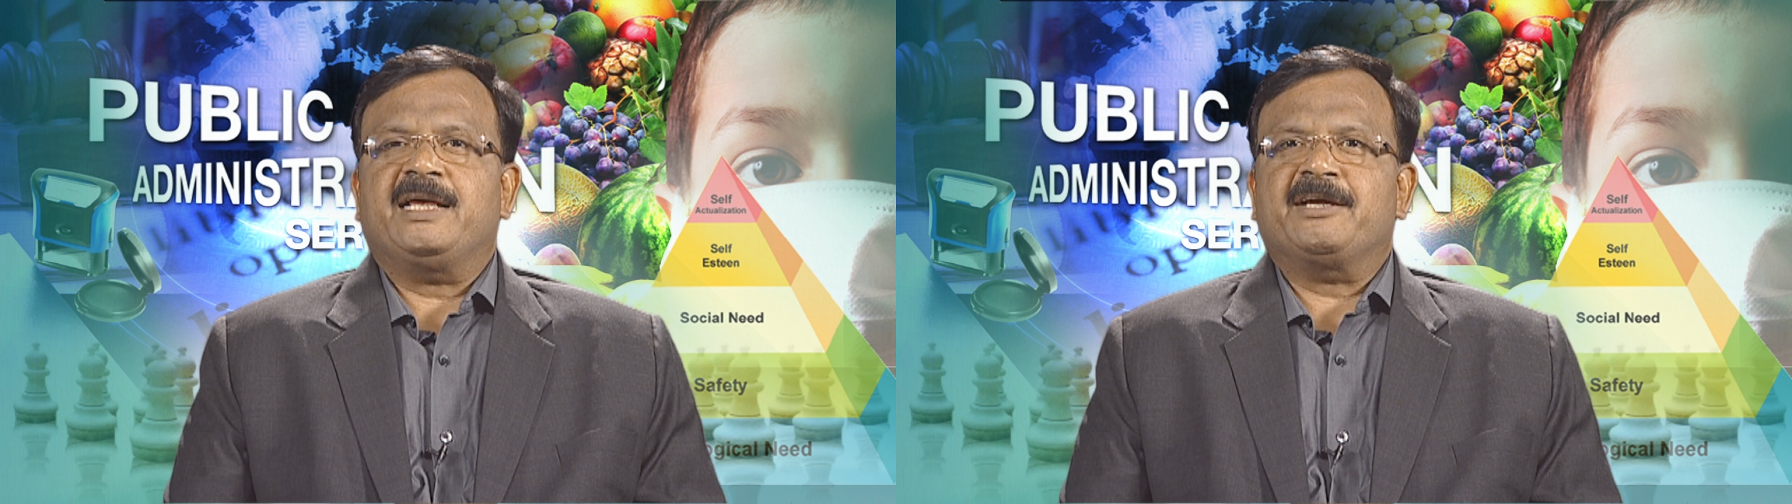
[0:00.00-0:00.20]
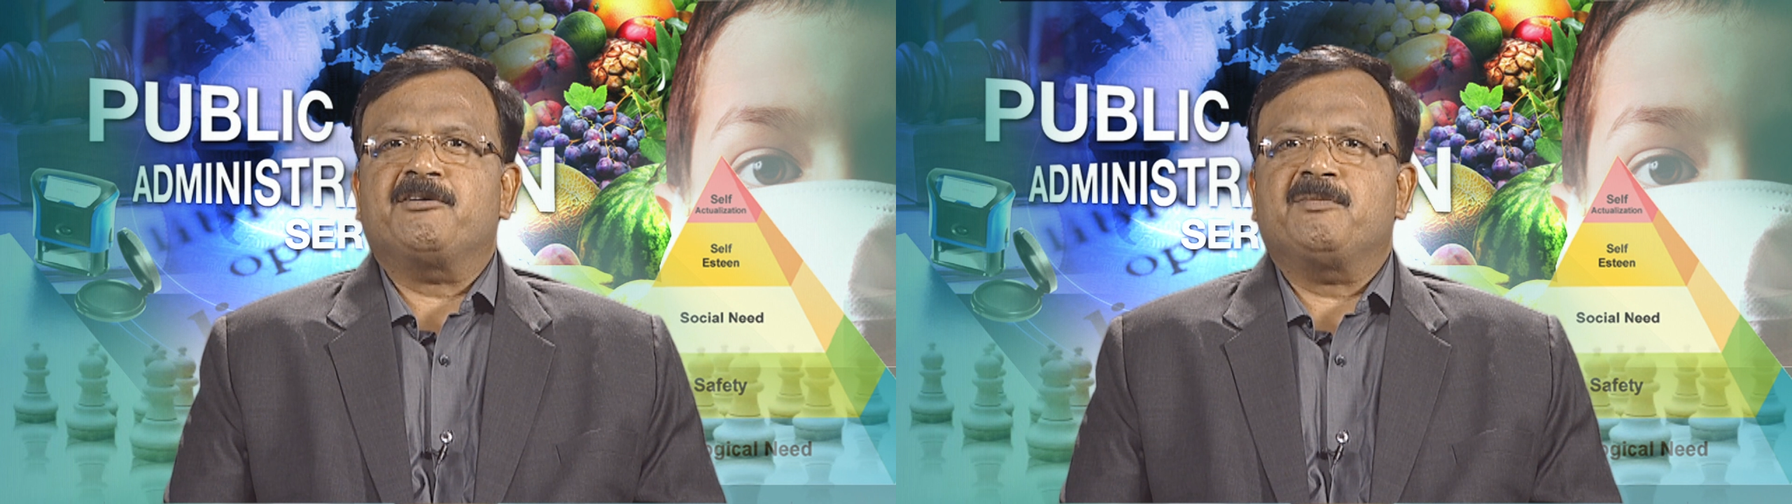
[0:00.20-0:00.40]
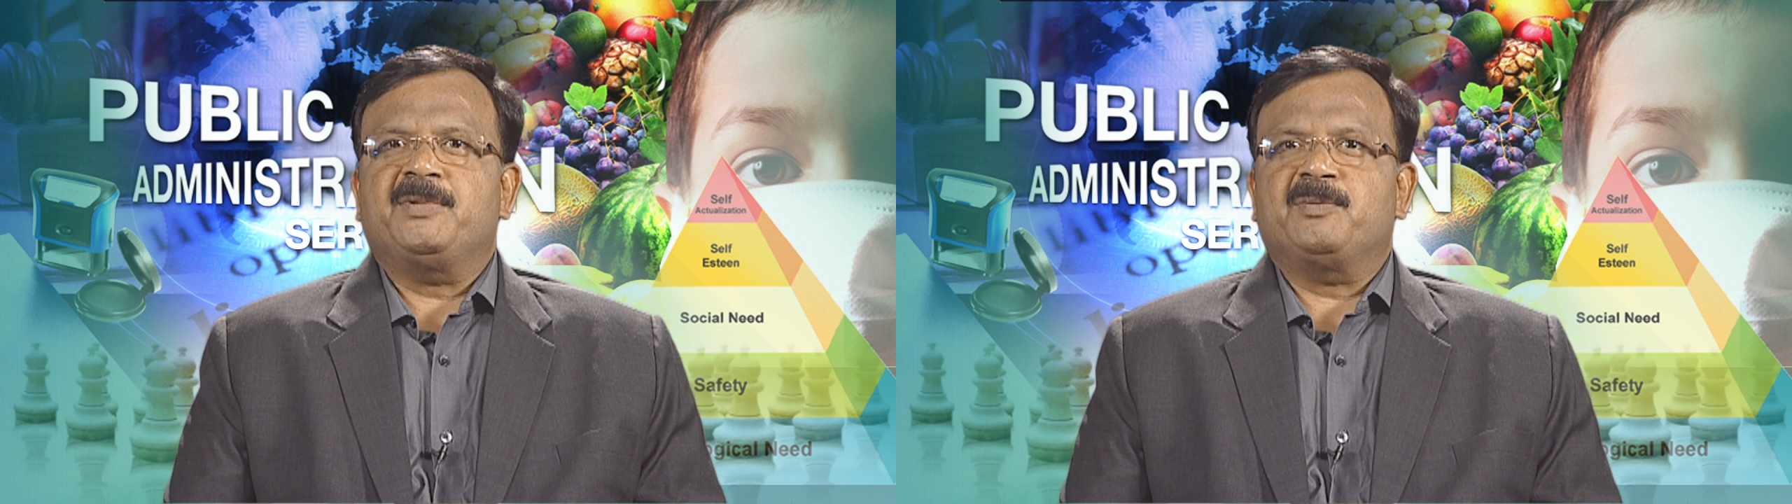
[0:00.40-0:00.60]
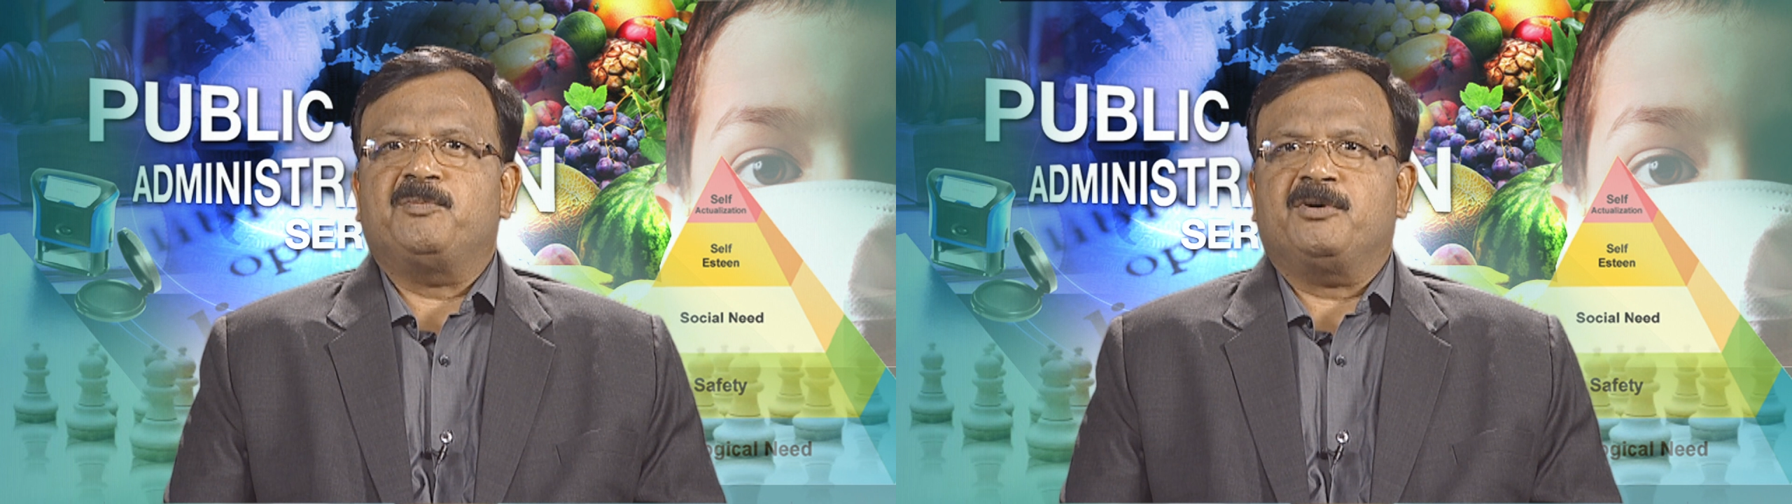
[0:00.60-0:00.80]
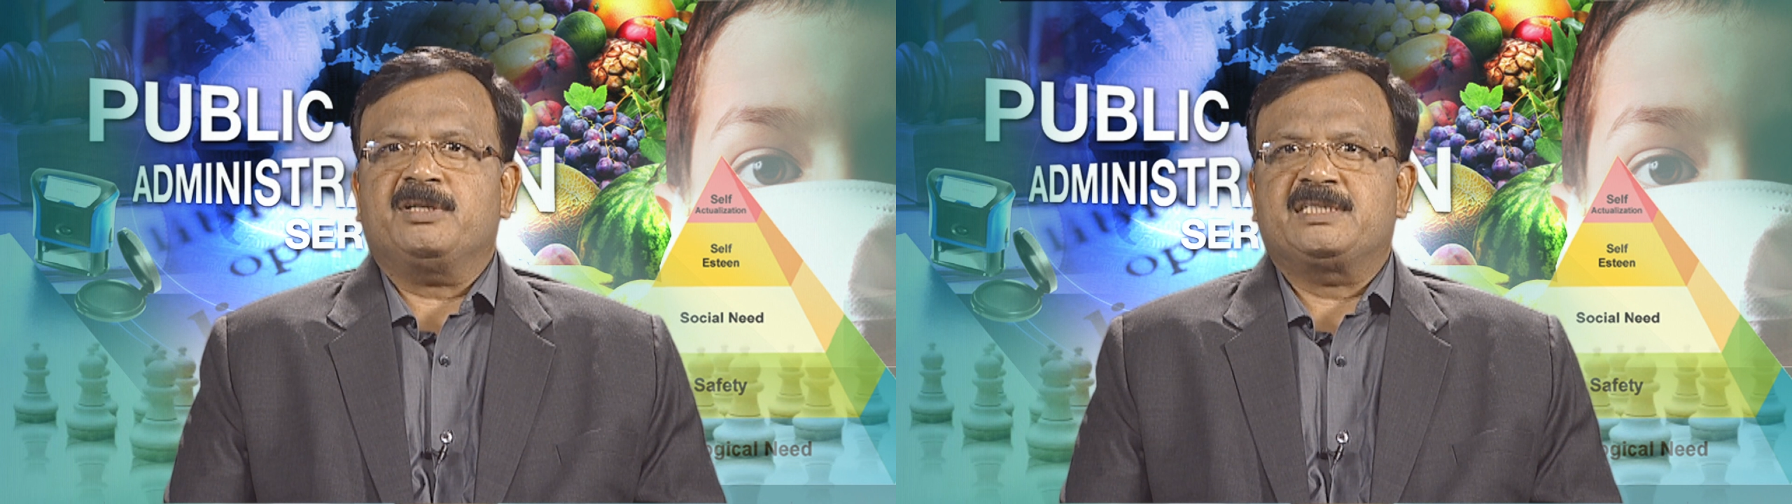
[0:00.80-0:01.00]
economic
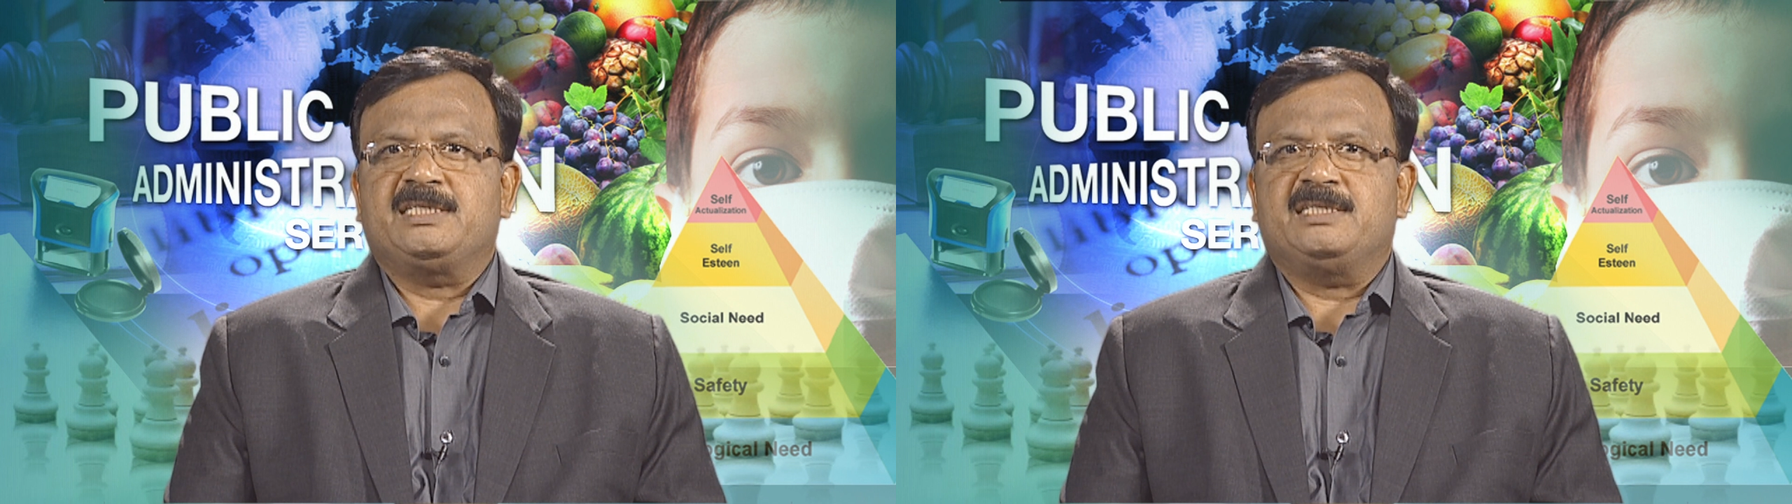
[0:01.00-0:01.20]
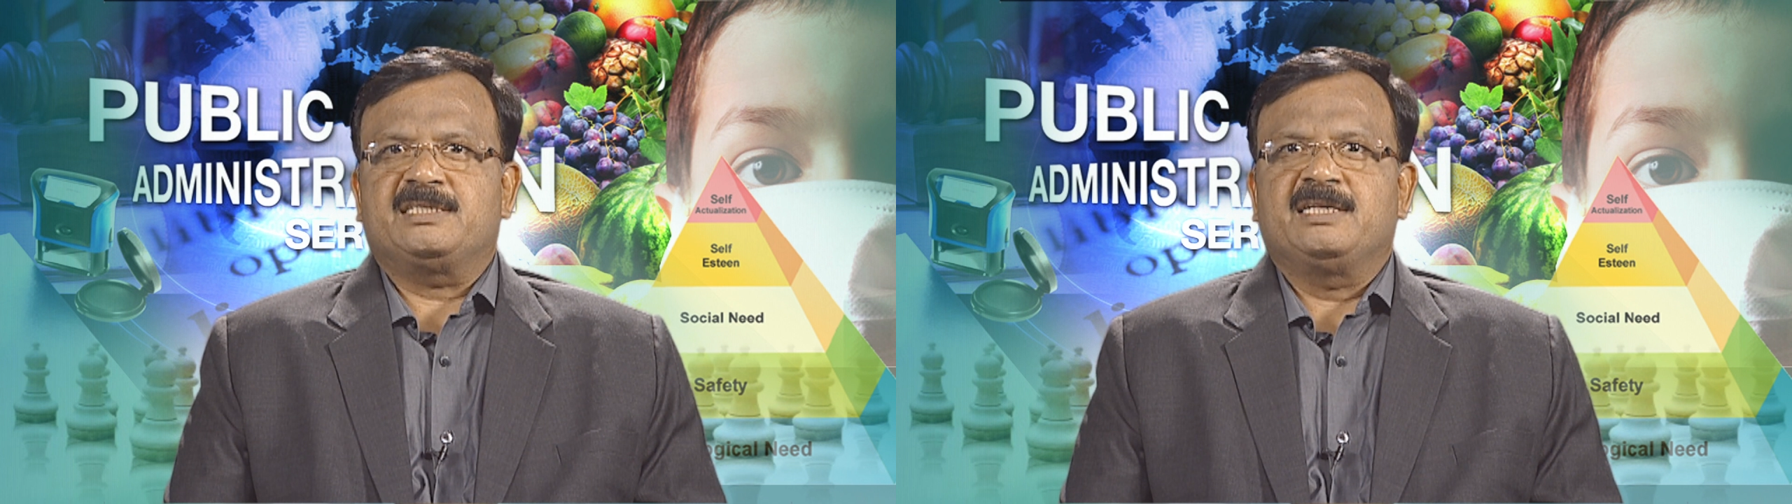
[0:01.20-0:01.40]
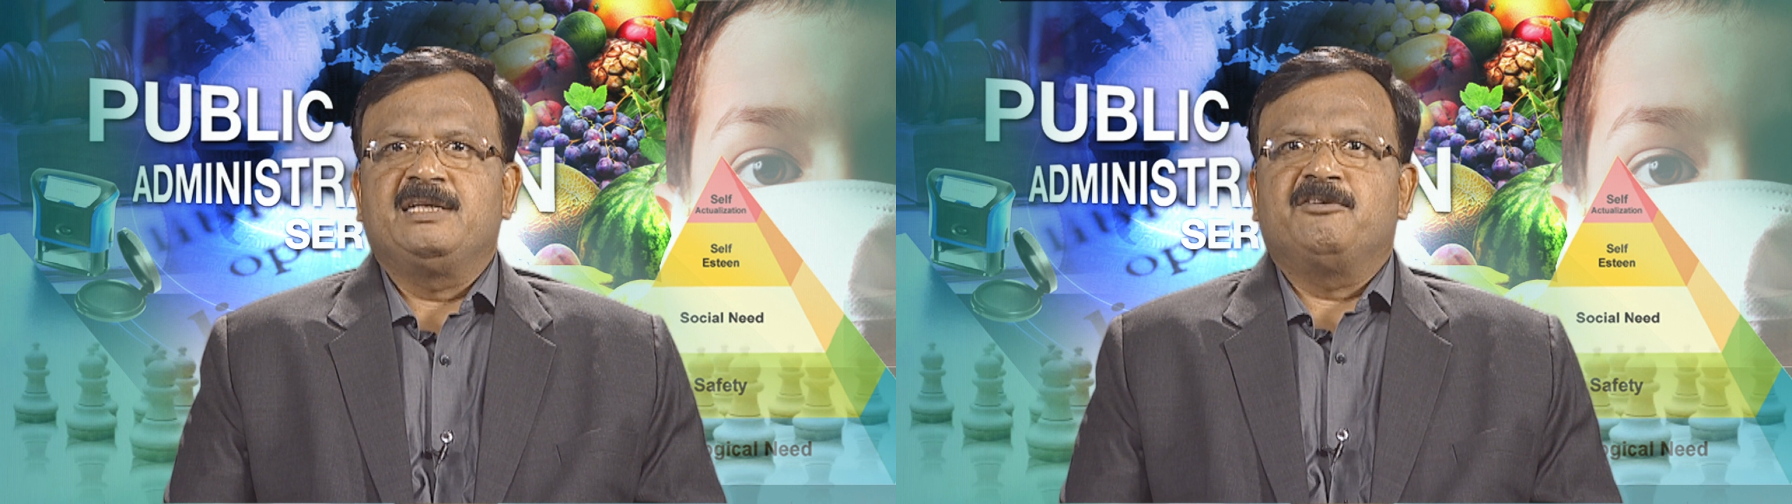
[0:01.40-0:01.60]
policies